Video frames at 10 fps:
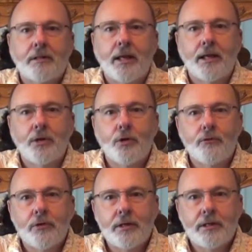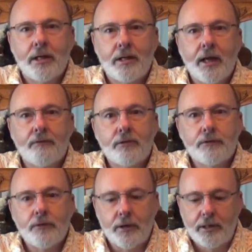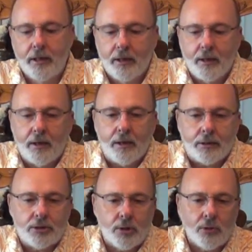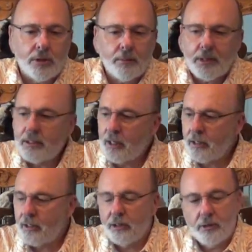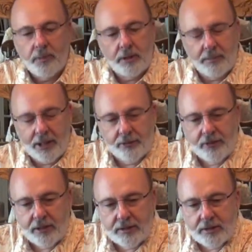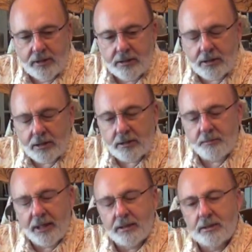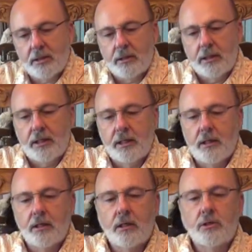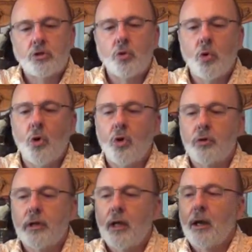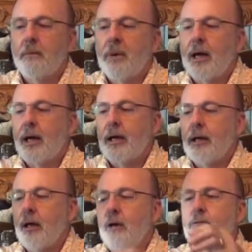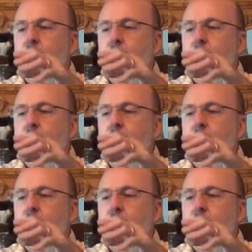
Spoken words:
taking over and having fun. So let me tell you a little bit about this. This is basically controlled by a